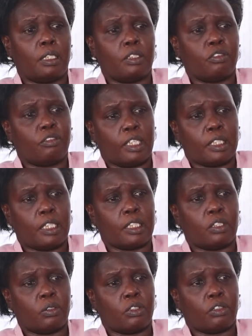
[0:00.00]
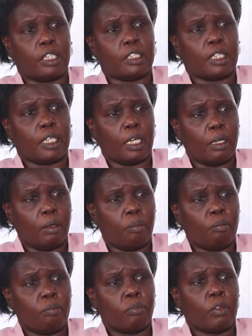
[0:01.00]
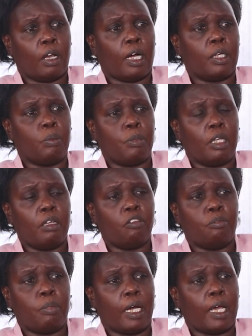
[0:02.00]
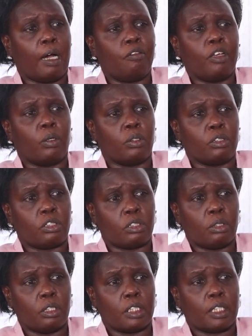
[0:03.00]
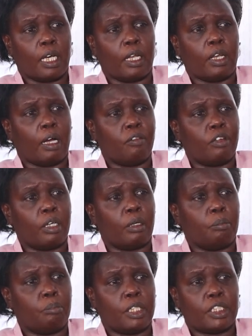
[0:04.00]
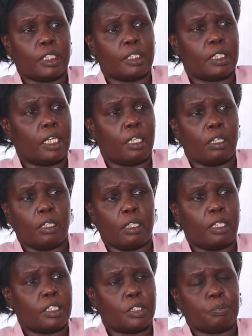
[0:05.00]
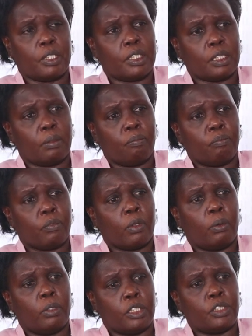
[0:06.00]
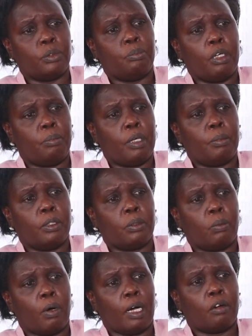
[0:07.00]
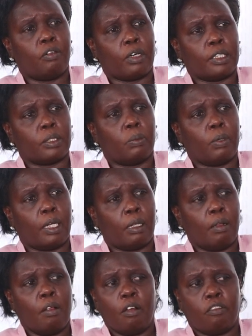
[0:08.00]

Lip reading: this vice does not rise again. And we believe by having controls and having measures in this space, it should be able to work for us well.